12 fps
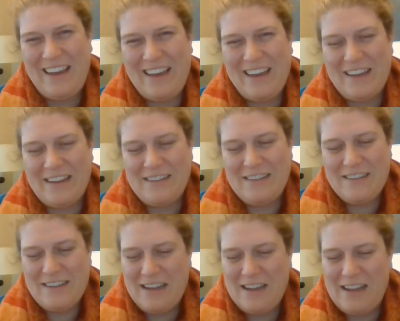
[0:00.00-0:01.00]
And
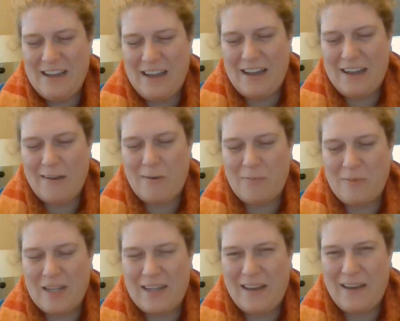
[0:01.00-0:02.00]
I hope
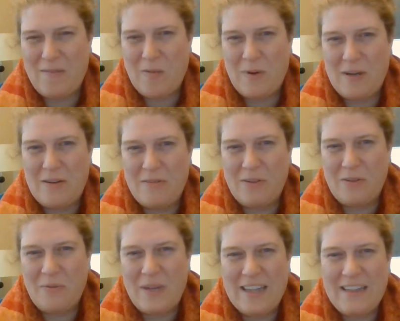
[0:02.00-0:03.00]
that they have a wonderful
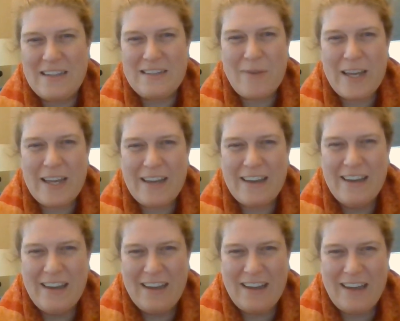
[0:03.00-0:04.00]
week this week,
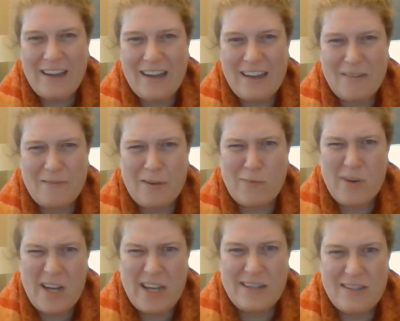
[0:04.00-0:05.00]
and if it
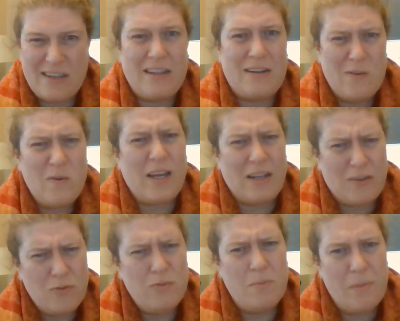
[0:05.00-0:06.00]
rains, that they don't get
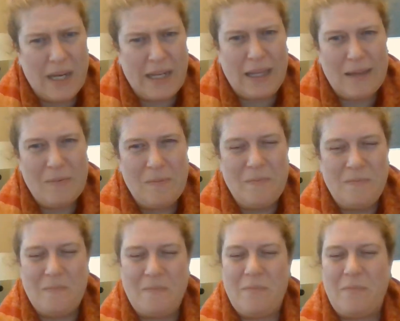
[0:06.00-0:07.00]
too muddy.
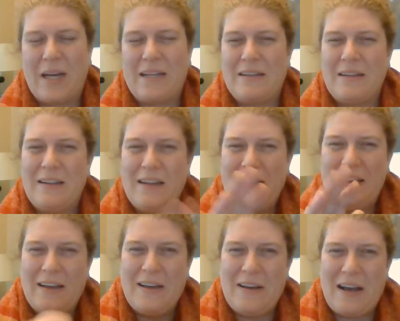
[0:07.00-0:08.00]
But
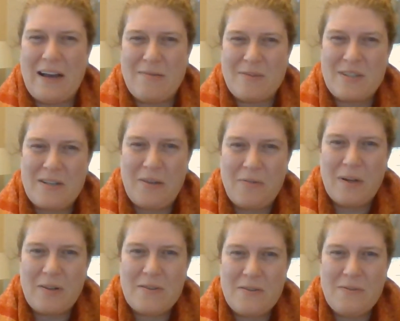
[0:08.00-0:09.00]
I will see you all
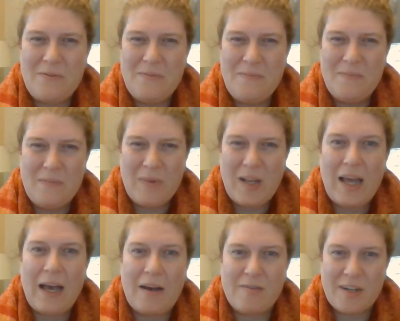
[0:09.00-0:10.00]
soon.
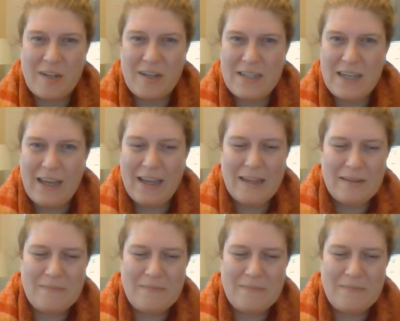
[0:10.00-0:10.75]
Have a good day.